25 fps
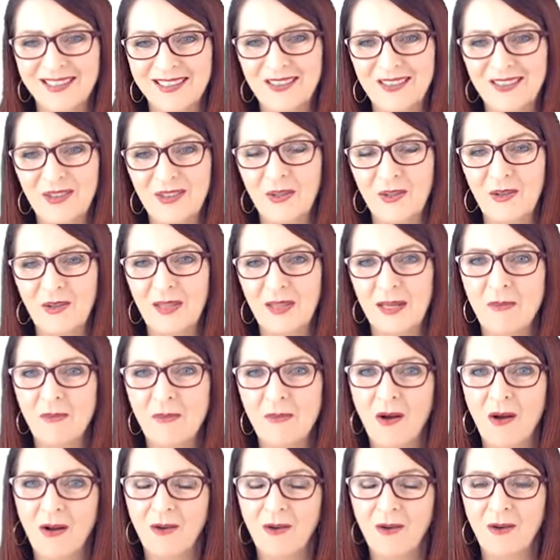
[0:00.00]
You know, they
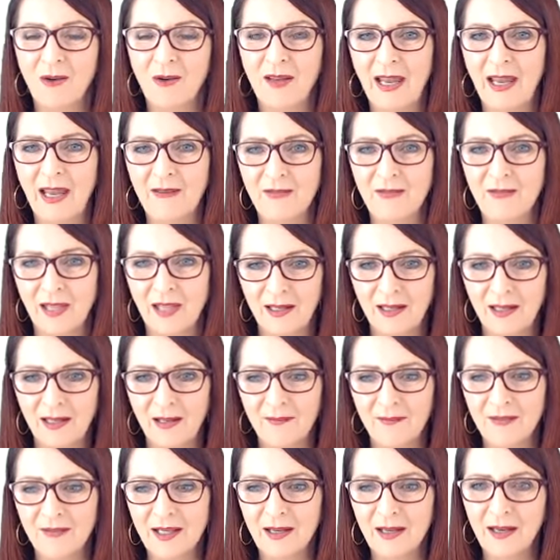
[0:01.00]
might not have that
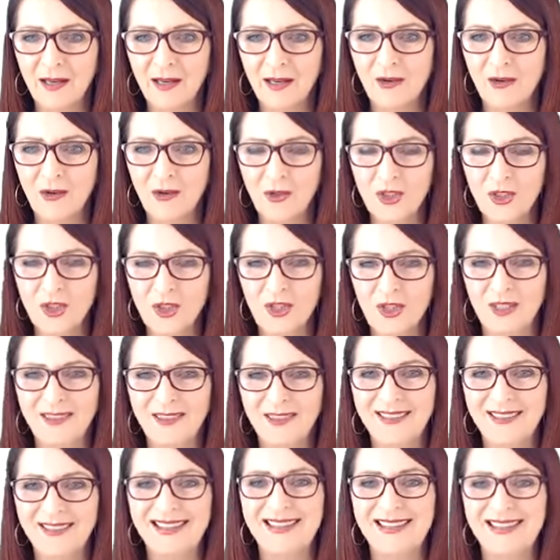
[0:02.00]
loving nurture
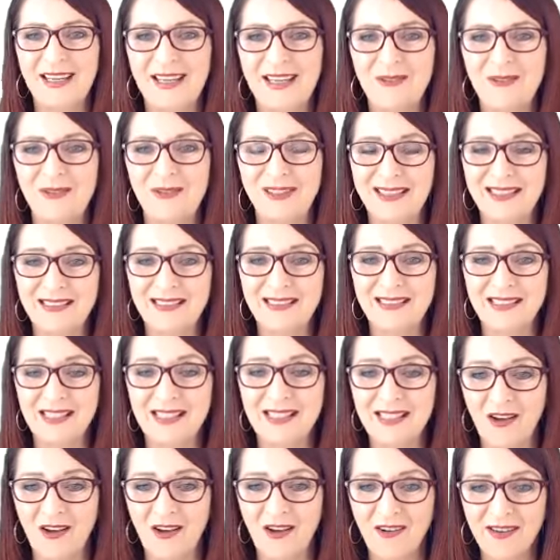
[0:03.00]
that they really
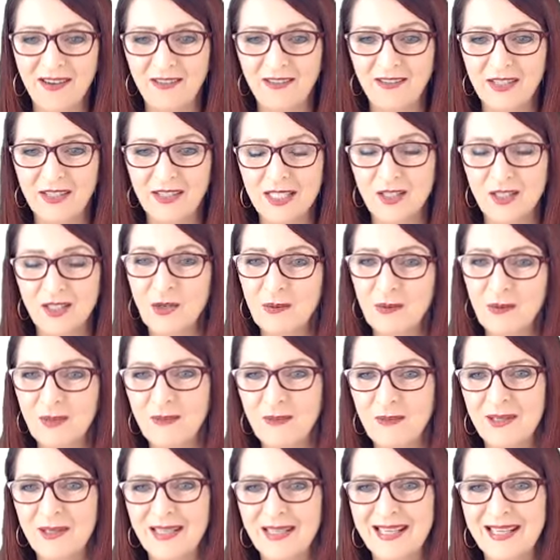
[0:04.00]
desire as human
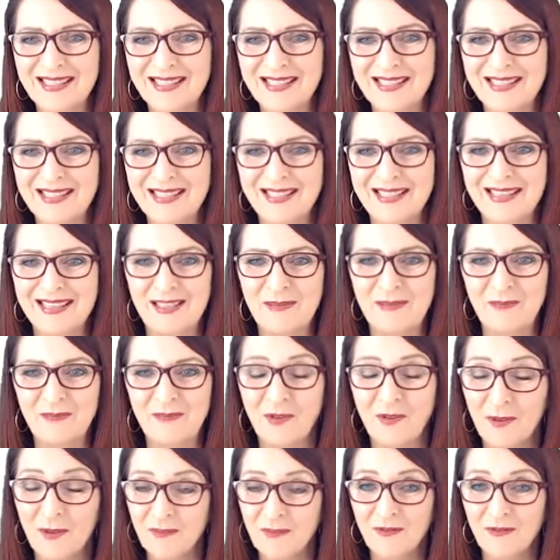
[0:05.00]
beings
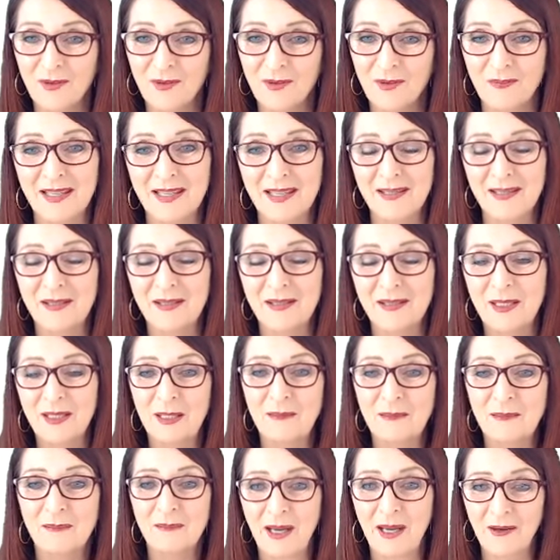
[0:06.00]
from their
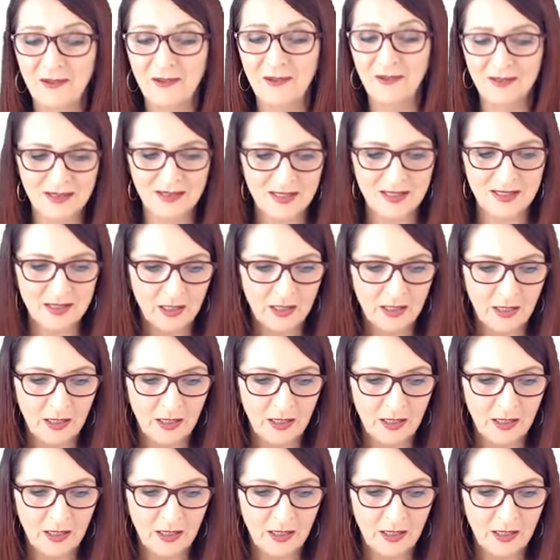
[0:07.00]
parents.